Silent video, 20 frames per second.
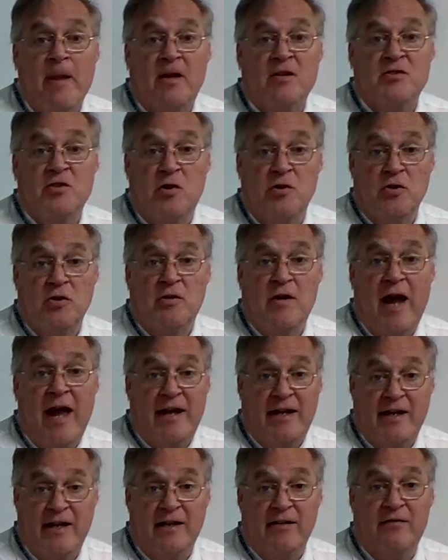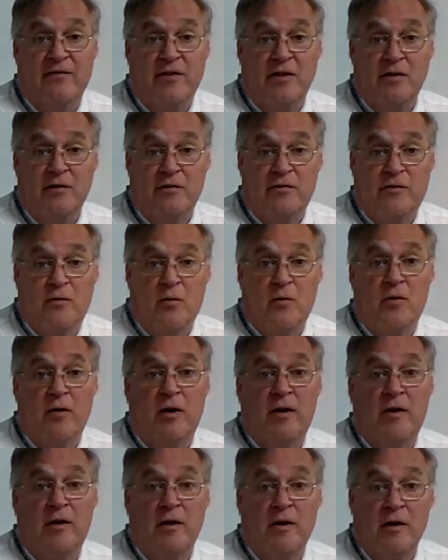so you kind of get a feel
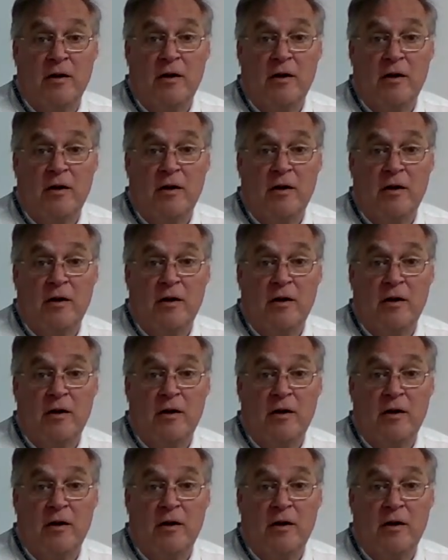for